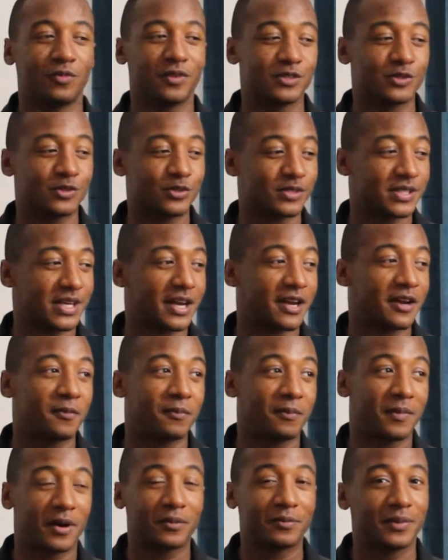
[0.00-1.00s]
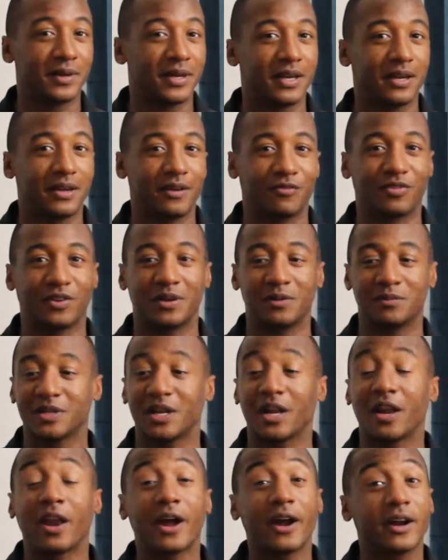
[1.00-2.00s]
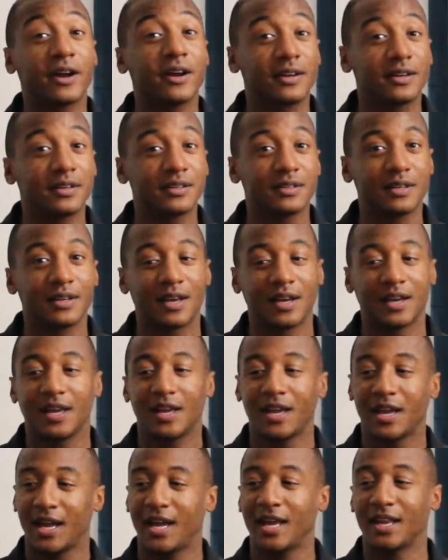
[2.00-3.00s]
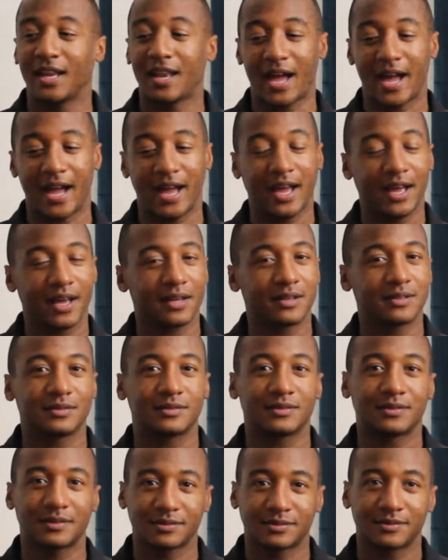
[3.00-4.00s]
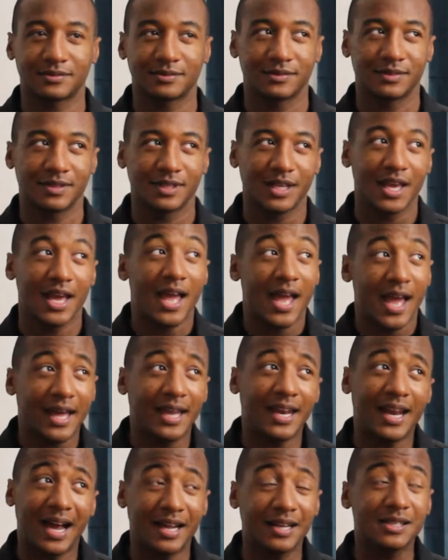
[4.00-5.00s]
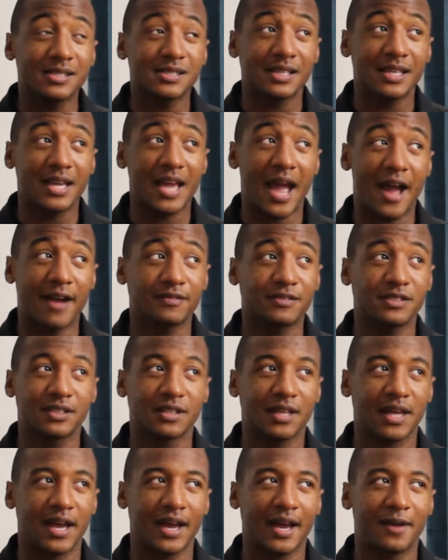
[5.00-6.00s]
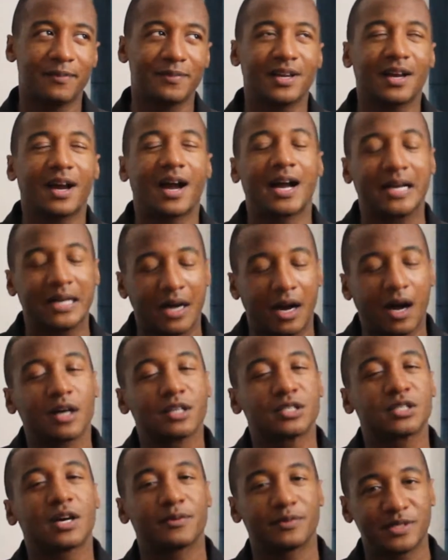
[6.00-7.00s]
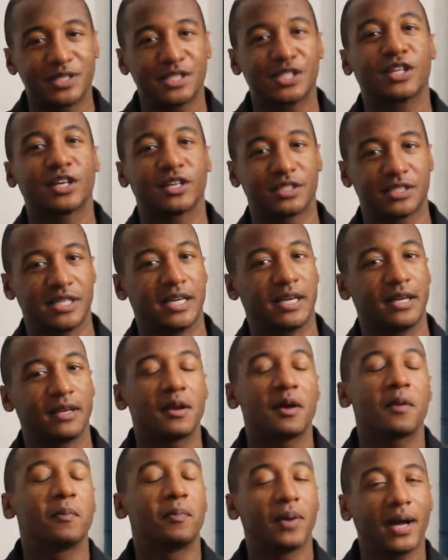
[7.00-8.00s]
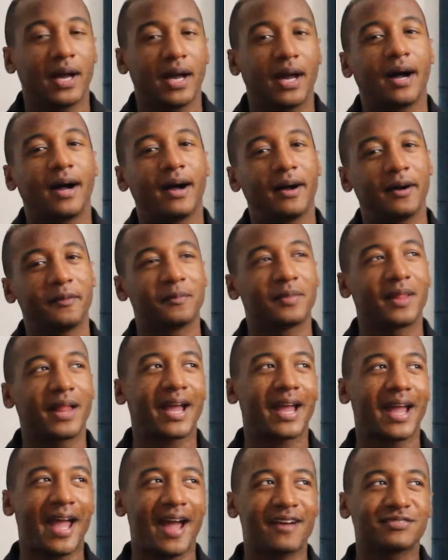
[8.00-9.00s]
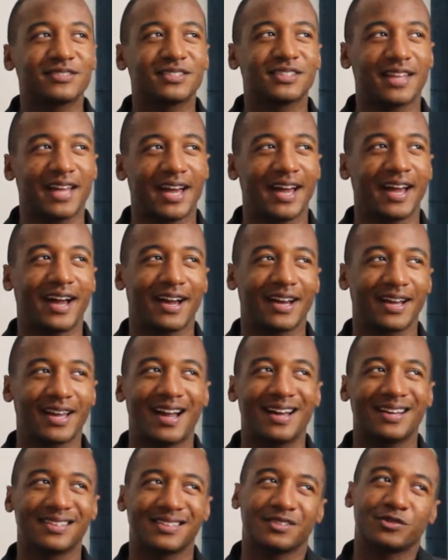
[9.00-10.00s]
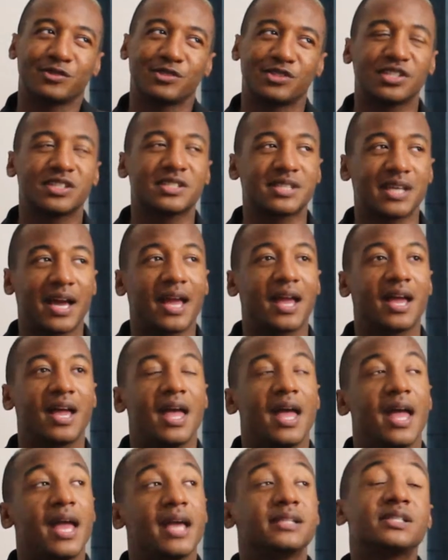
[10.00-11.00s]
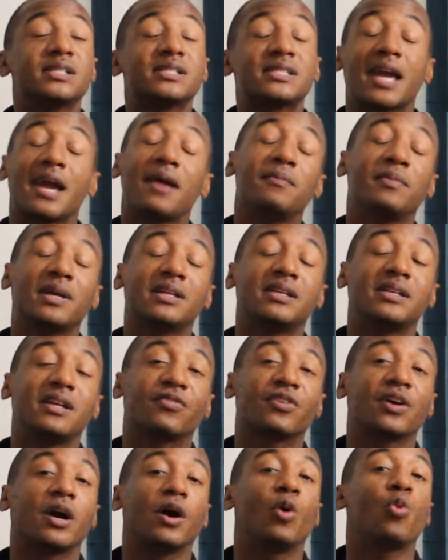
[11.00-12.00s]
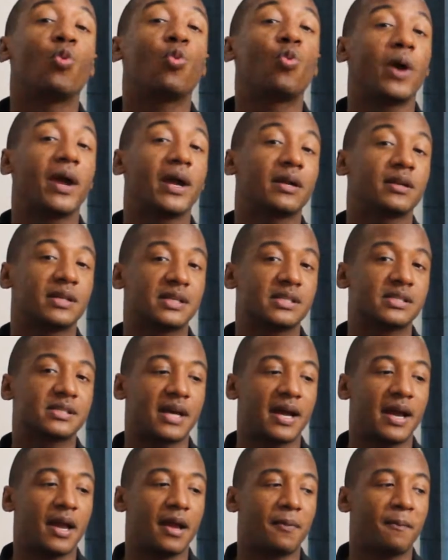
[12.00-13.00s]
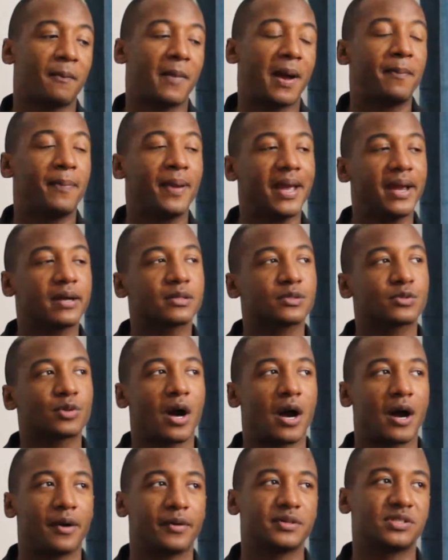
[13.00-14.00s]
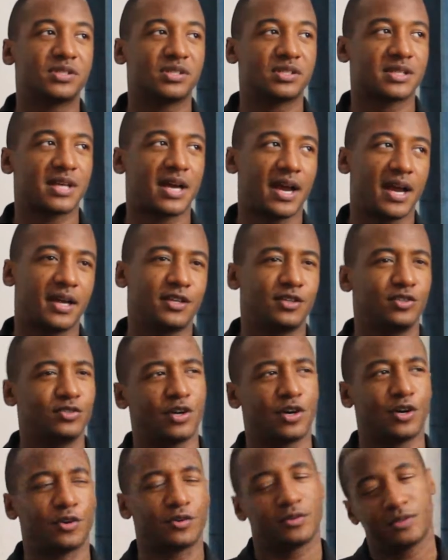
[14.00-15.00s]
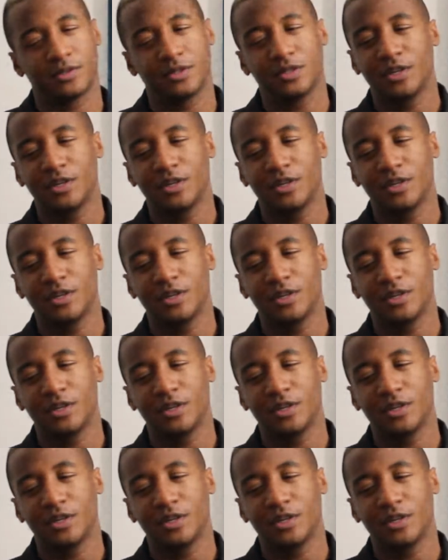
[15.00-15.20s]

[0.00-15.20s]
This was like a moment for him to learn. And like, and honestly, after that, I mean, I was 13. But like after that, I kind of was just like, it just gave me a different awareness. Like my parents were always just like, you know,